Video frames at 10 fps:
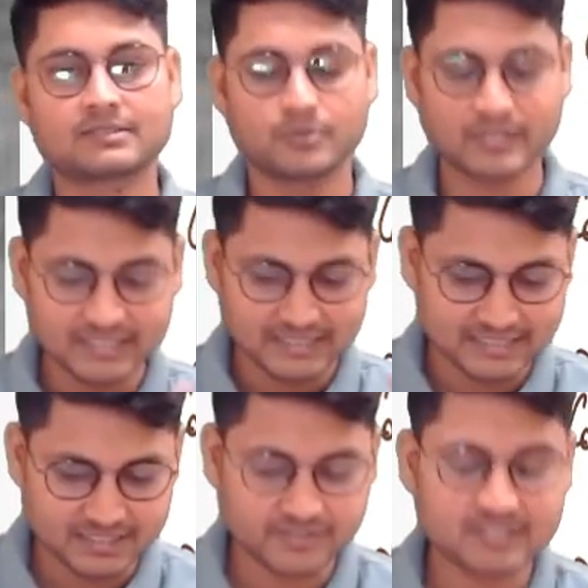Okay,
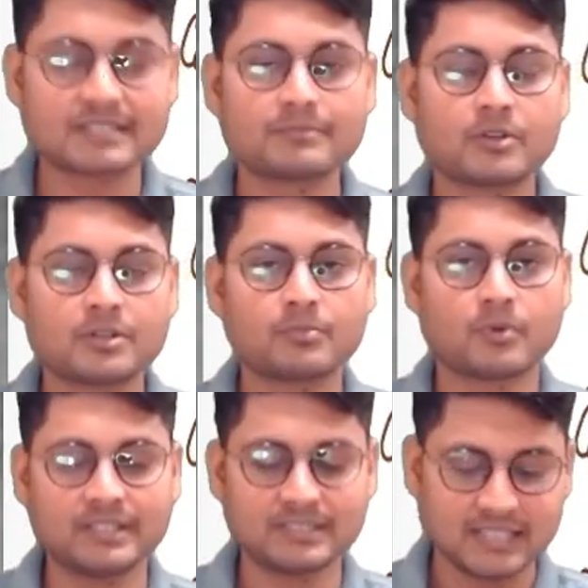this is the first important
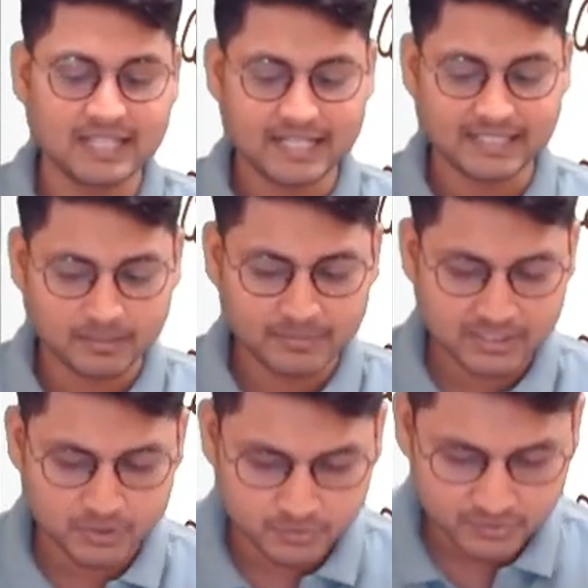point. And
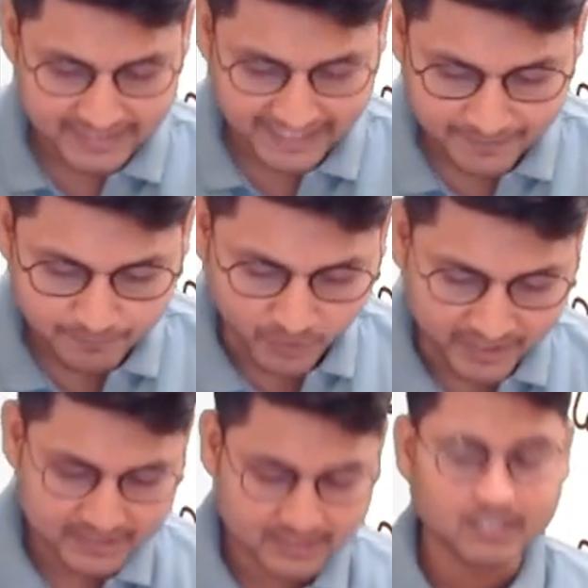coming to second
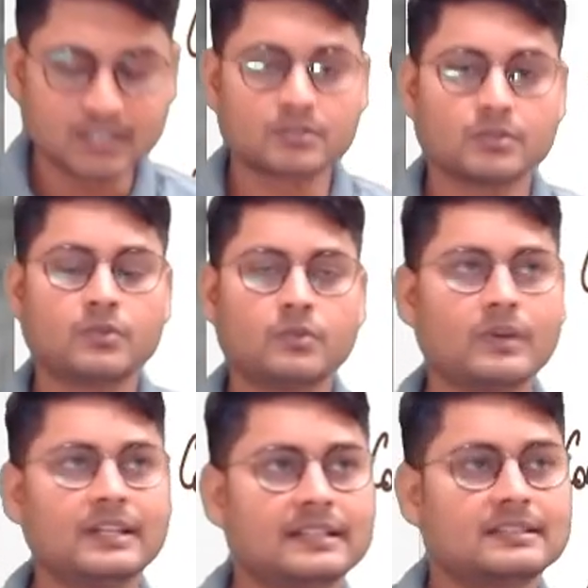point, so
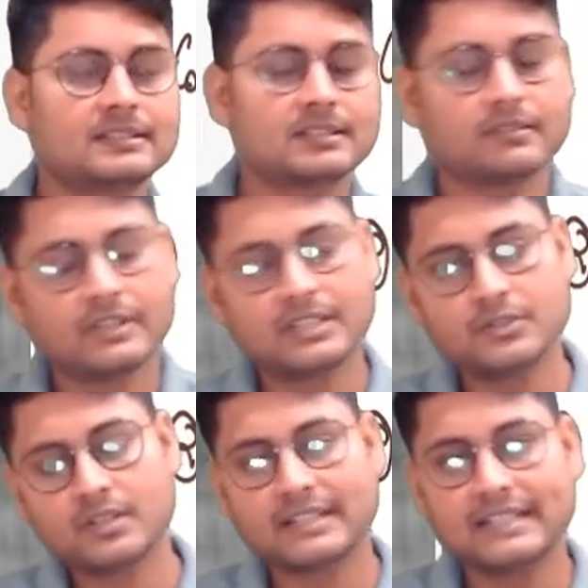when
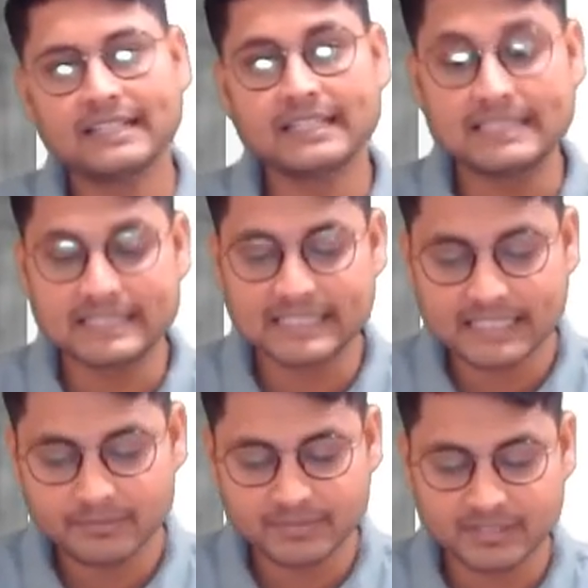you are reading any
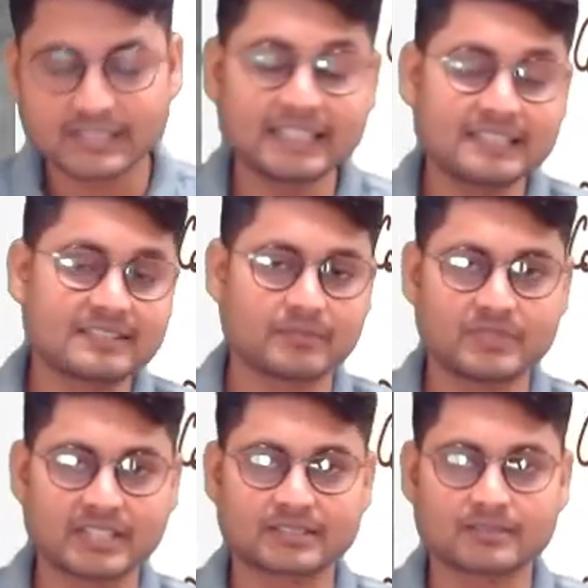theory
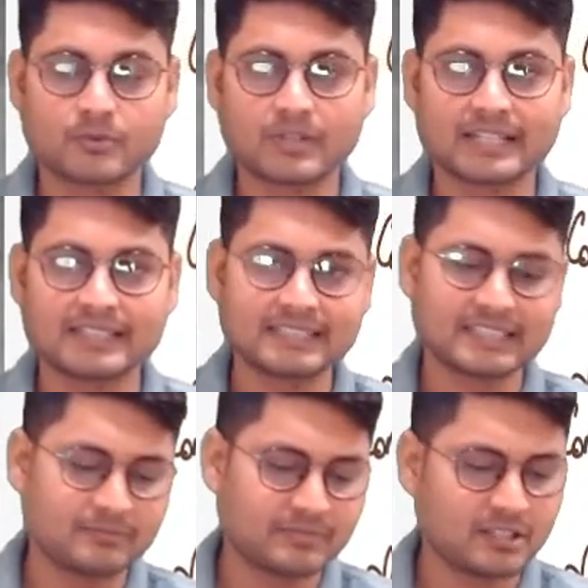subject, okay, either it
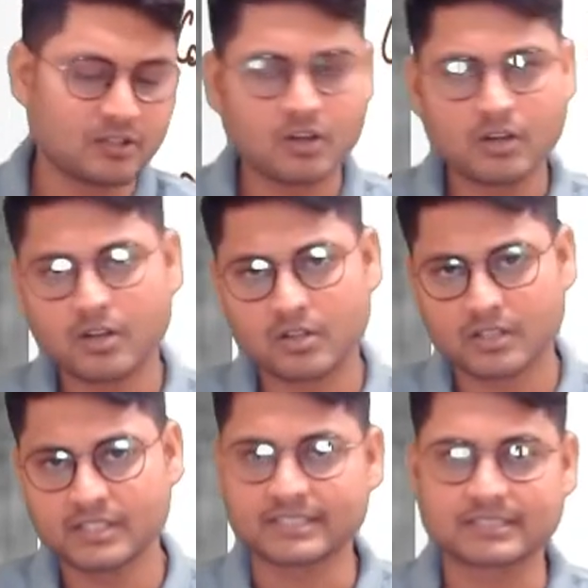can be law or
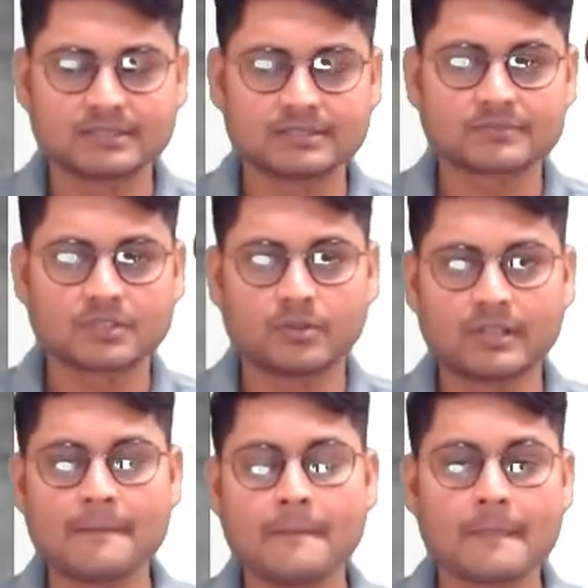audit,
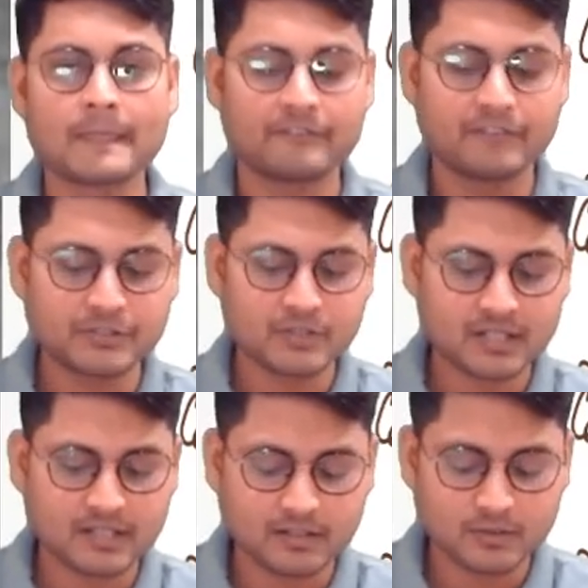okay, when you
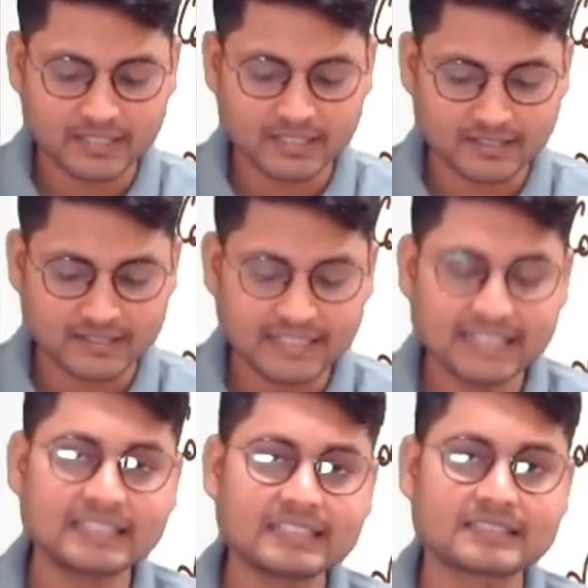are
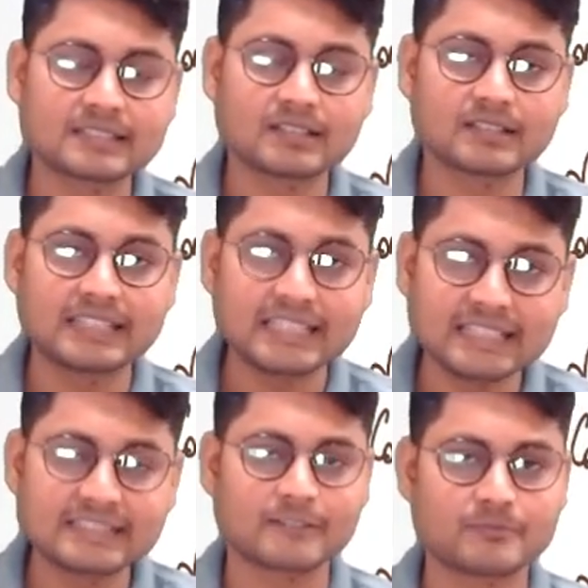reading this
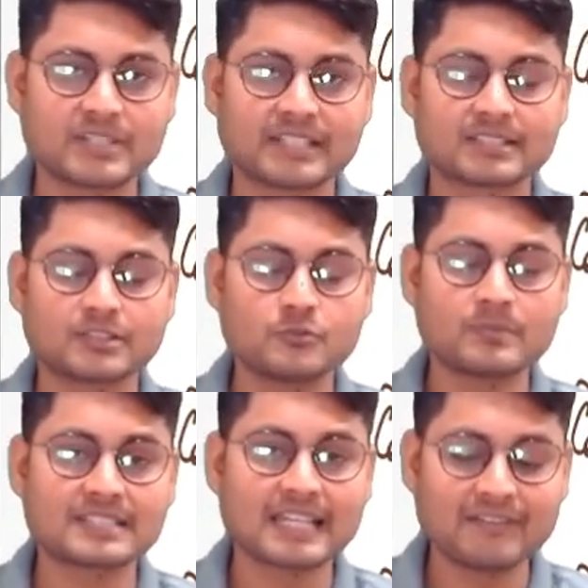theory subject, you
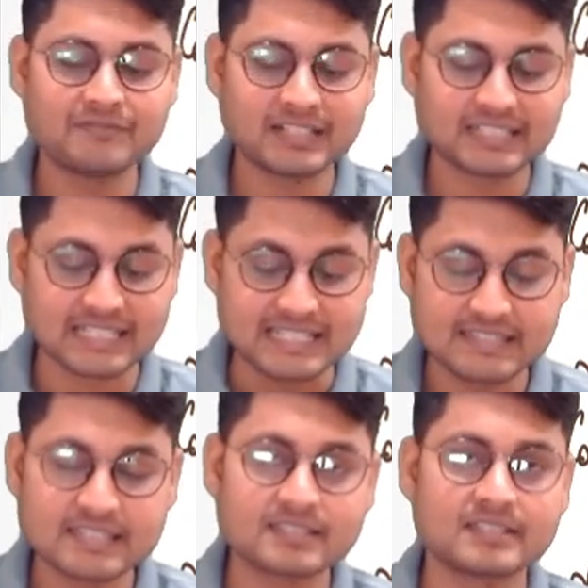must have that
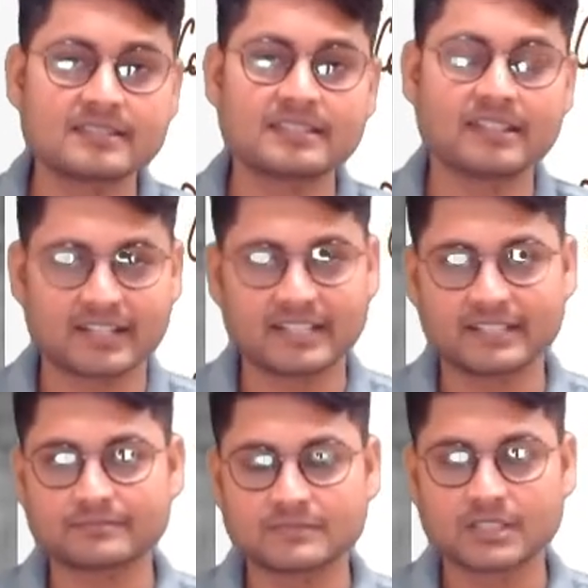consistency in
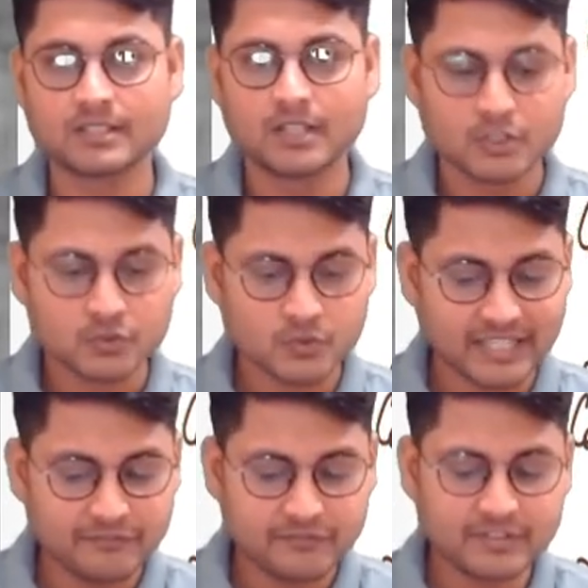reading. So
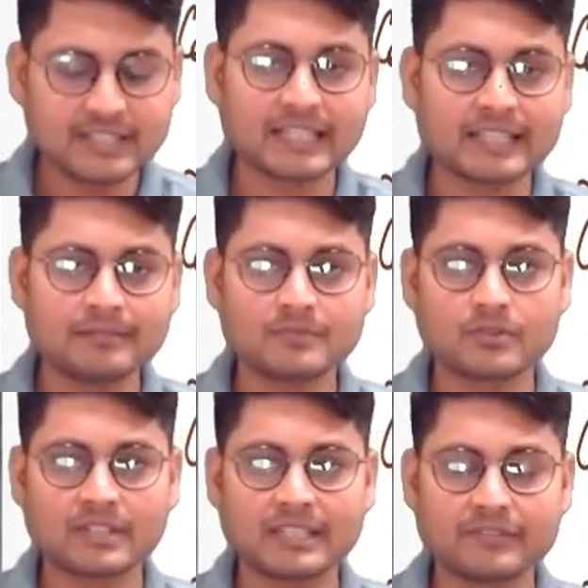every time
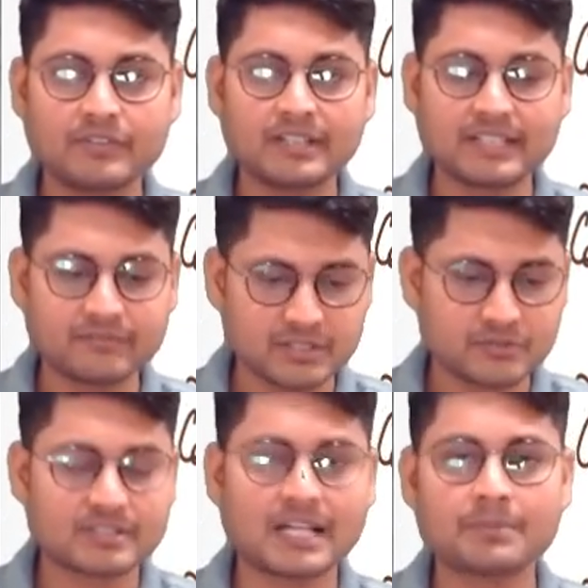when
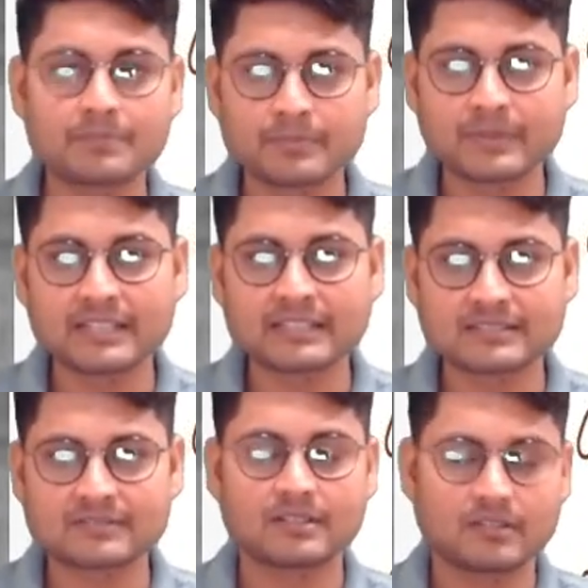you start preparing
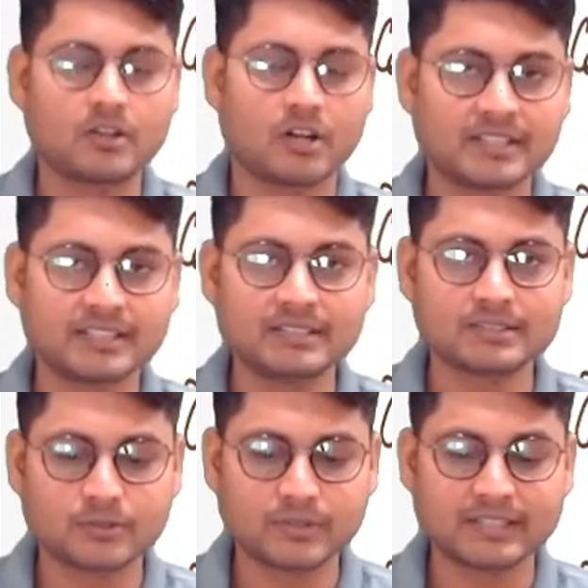this audit,
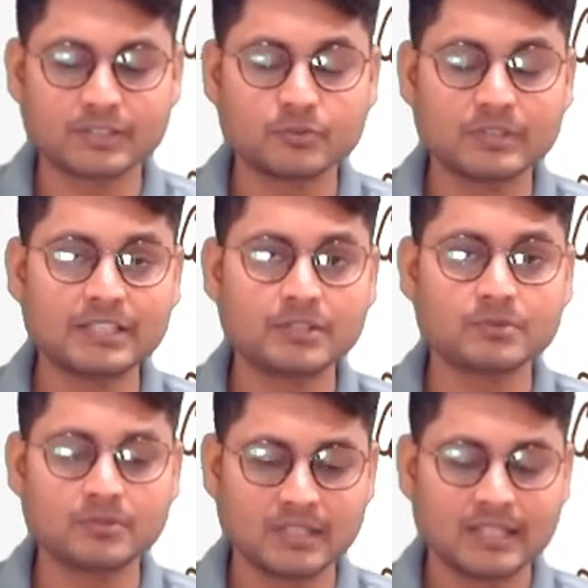okay, you need
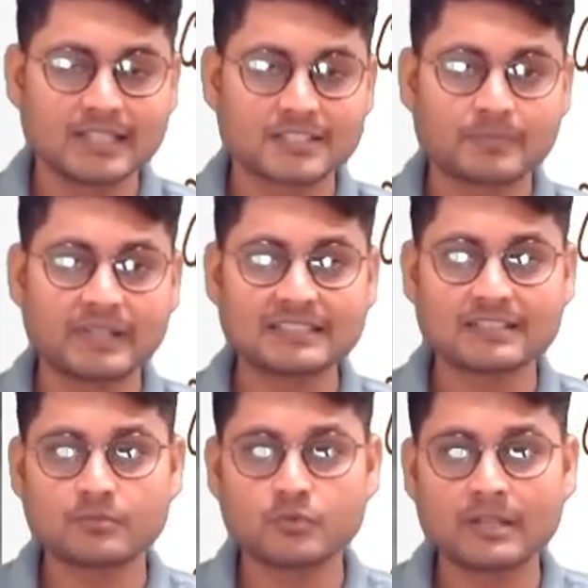to spend
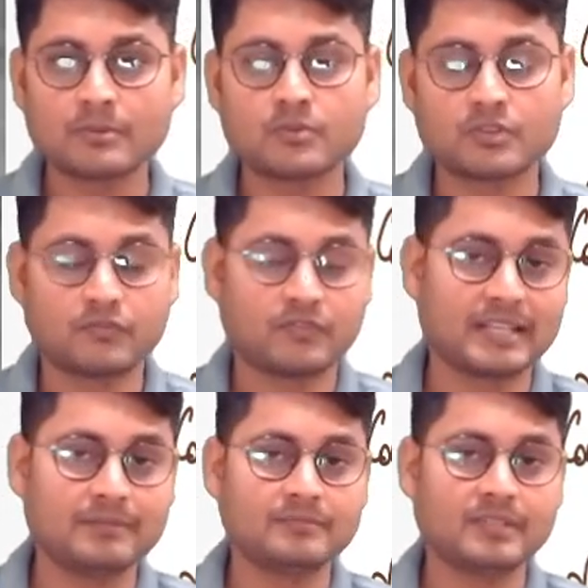some good amount of
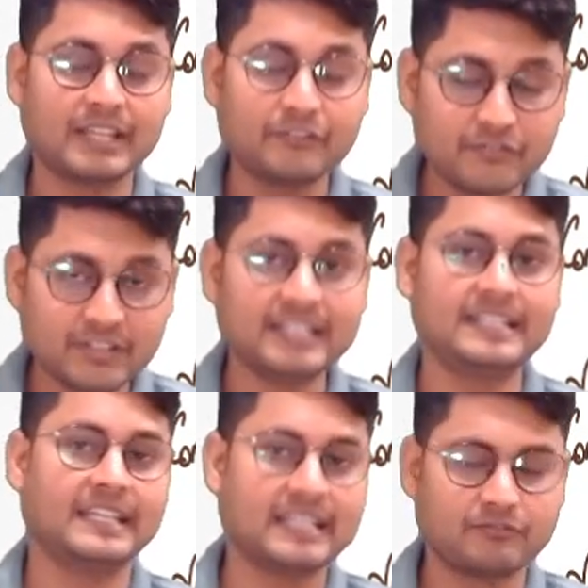time every day.